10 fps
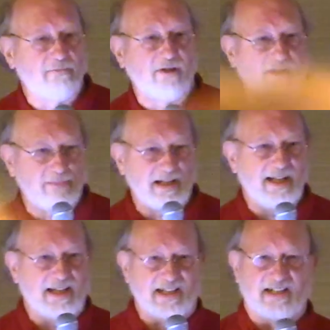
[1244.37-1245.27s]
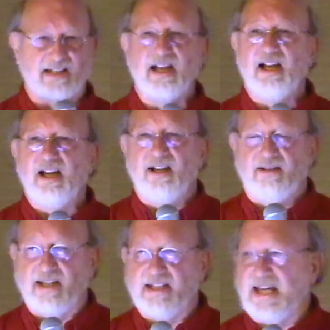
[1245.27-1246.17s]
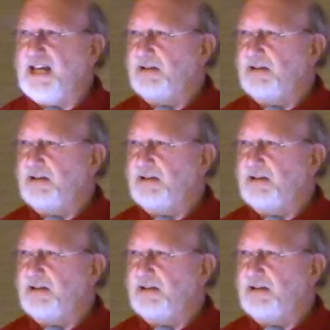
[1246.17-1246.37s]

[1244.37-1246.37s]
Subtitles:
one place. They can't